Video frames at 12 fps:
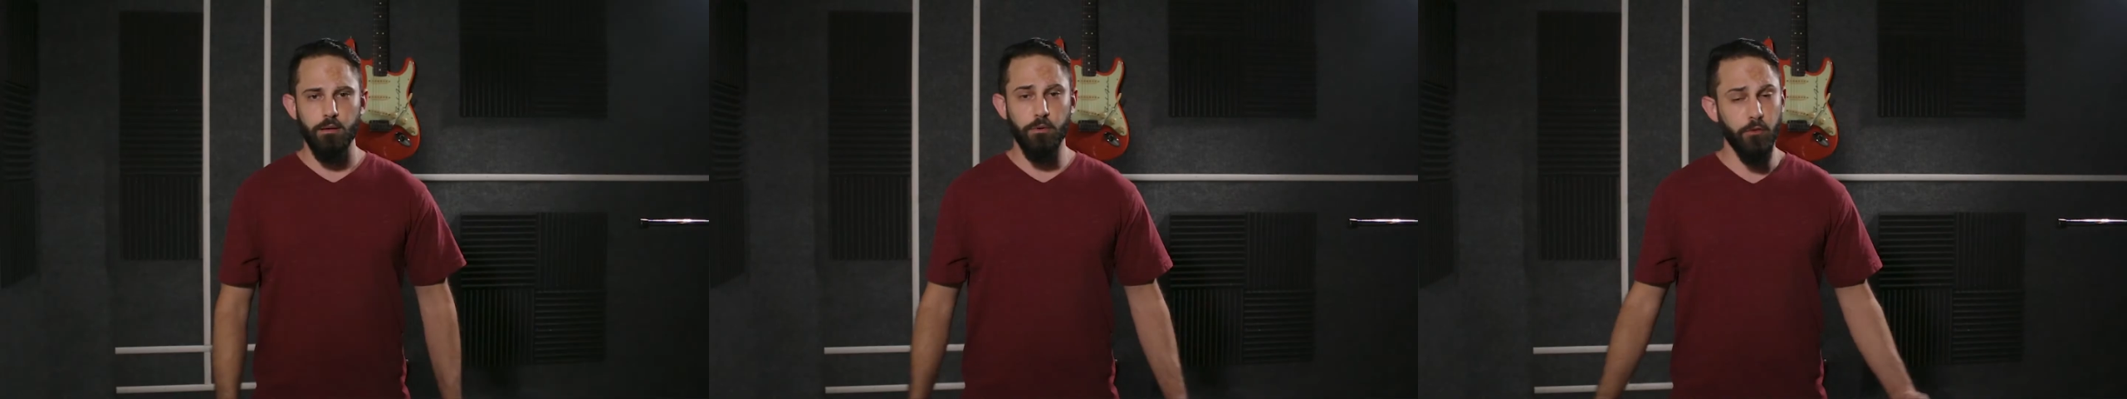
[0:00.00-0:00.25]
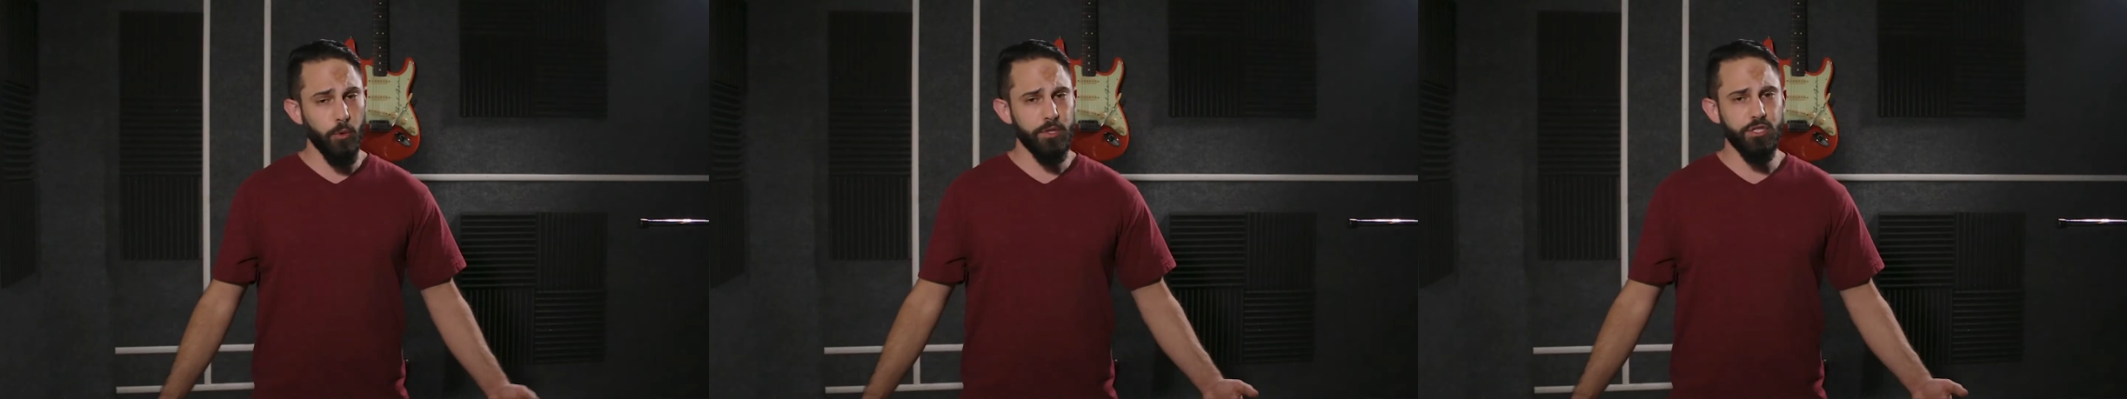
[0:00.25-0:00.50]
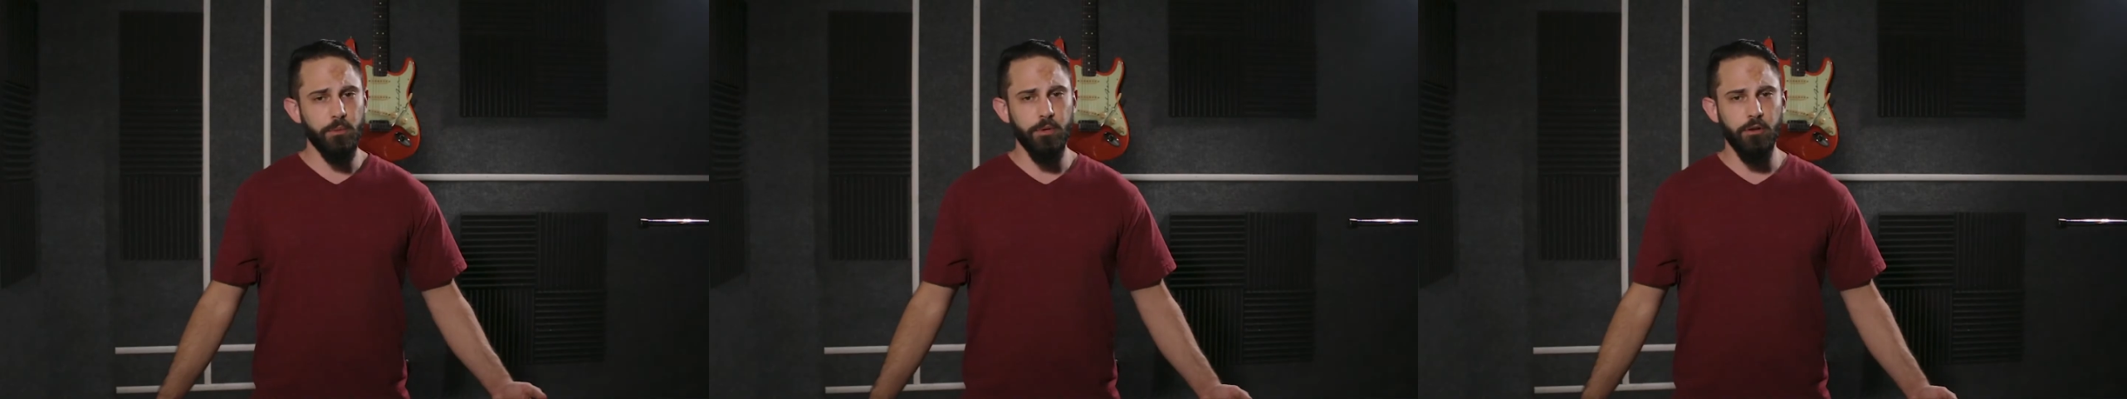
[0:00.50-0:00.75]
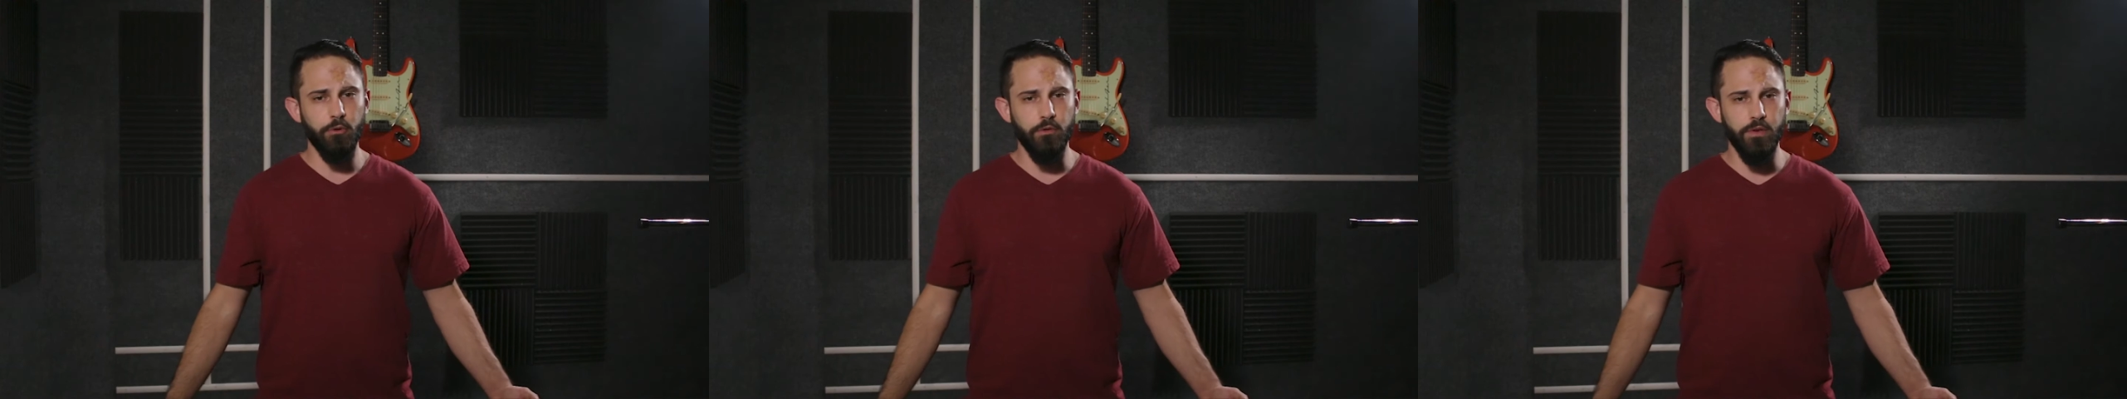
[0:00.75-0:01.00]
Before we jump
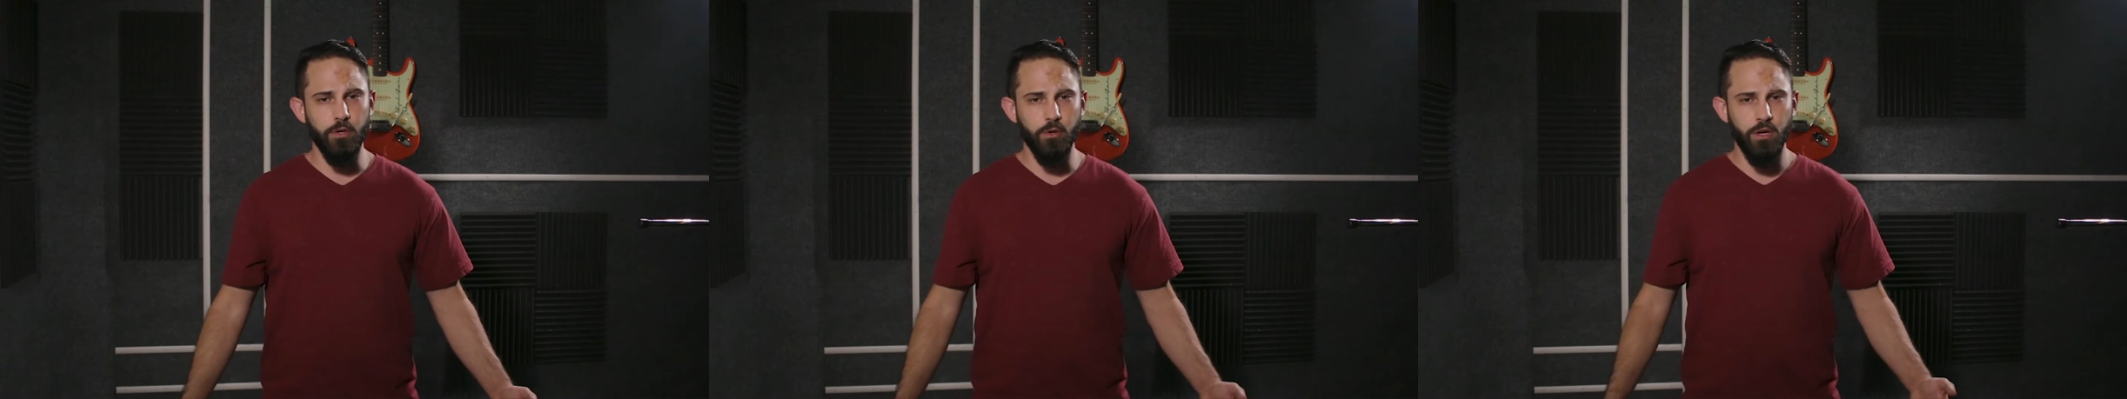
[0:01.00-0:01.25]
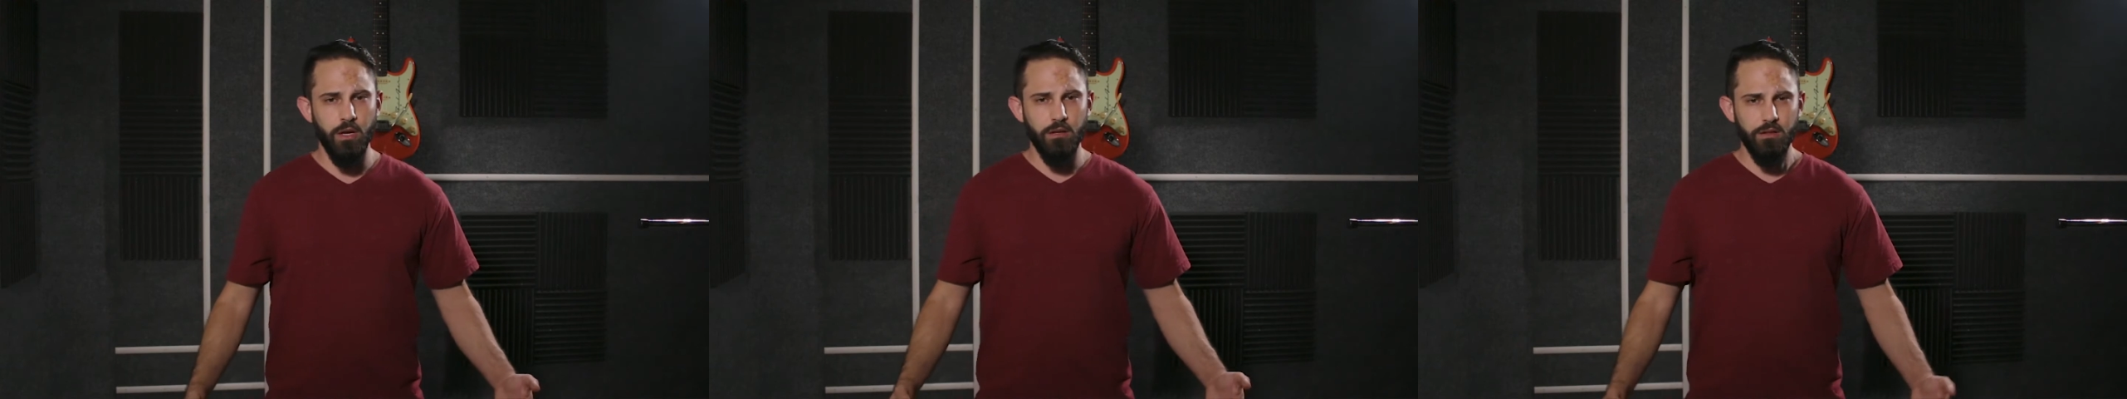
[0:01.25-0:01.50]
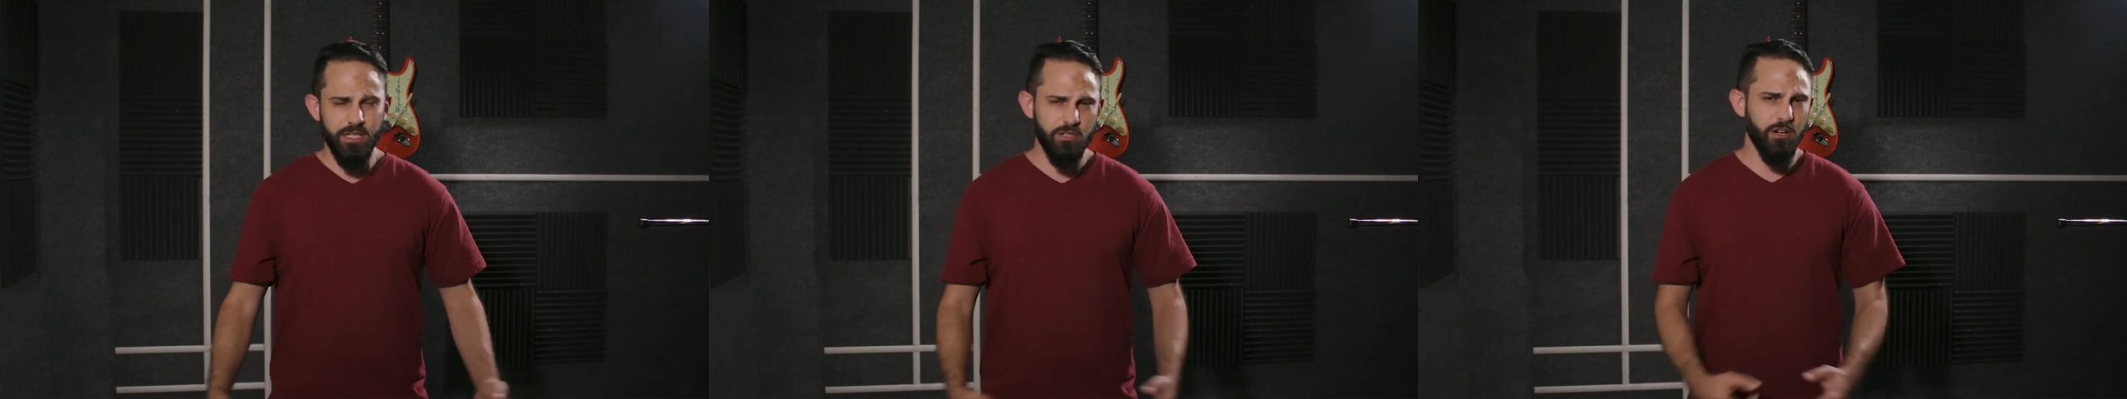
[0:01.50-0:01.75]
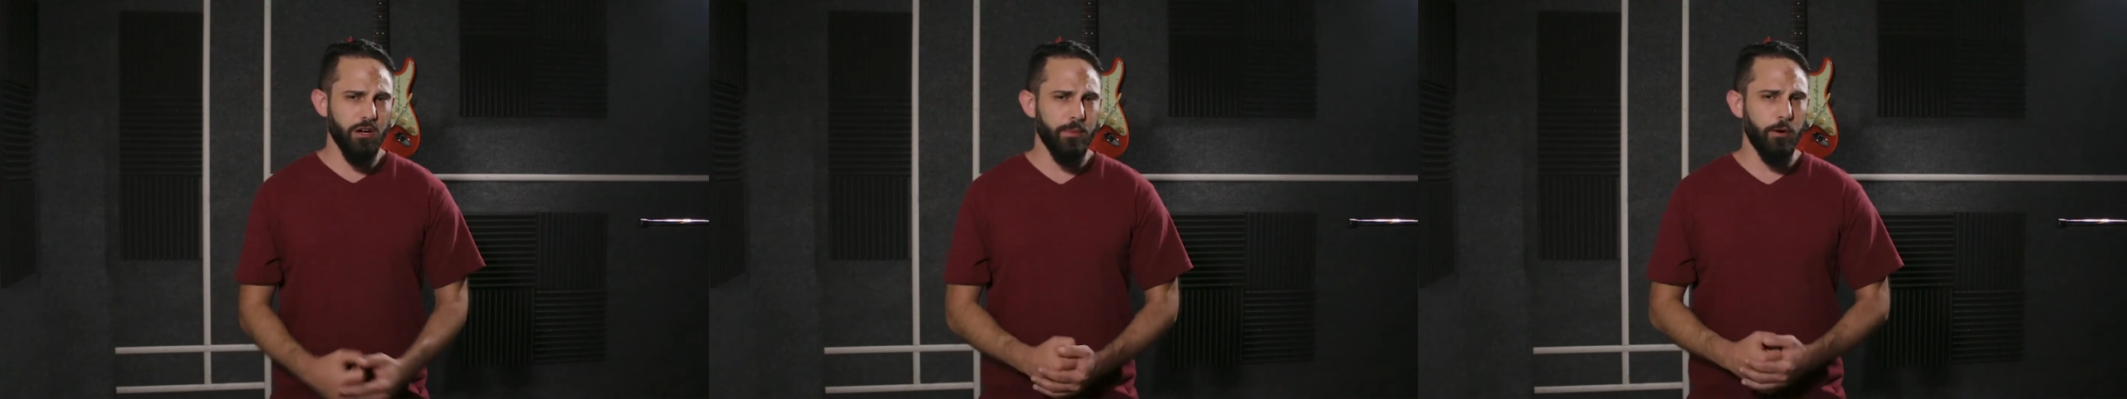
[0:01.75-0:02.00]
into the review, let's
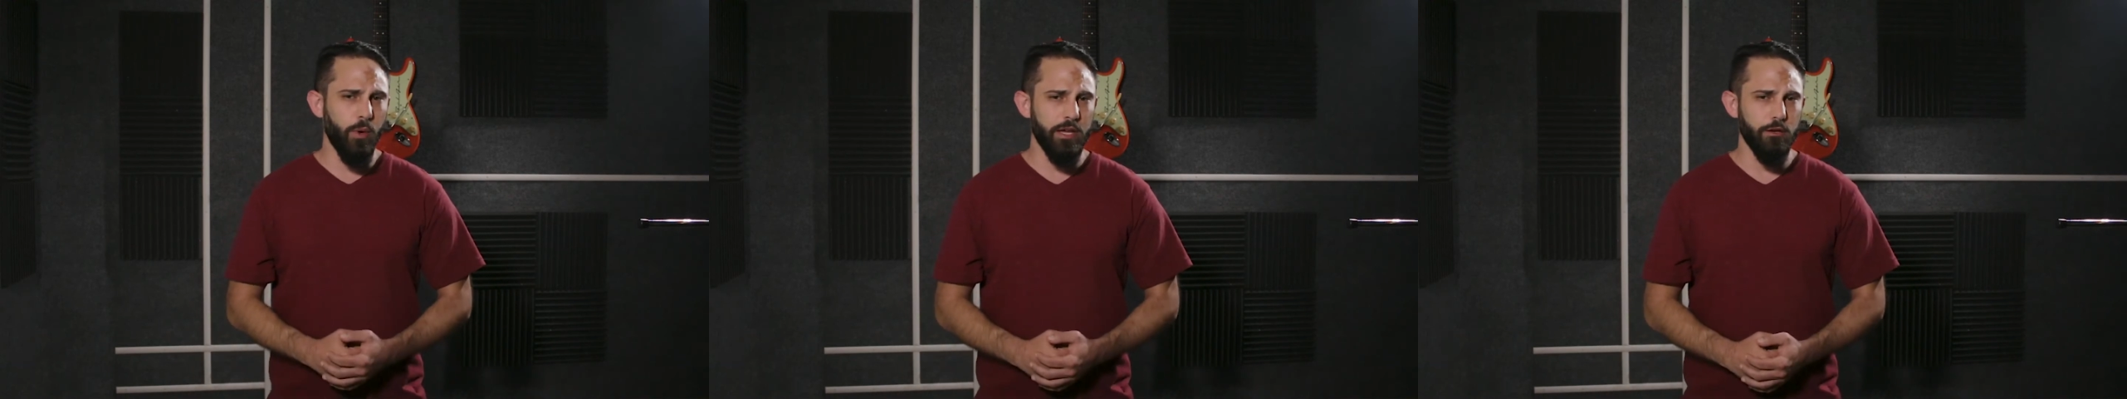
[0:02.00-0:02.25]
talk about why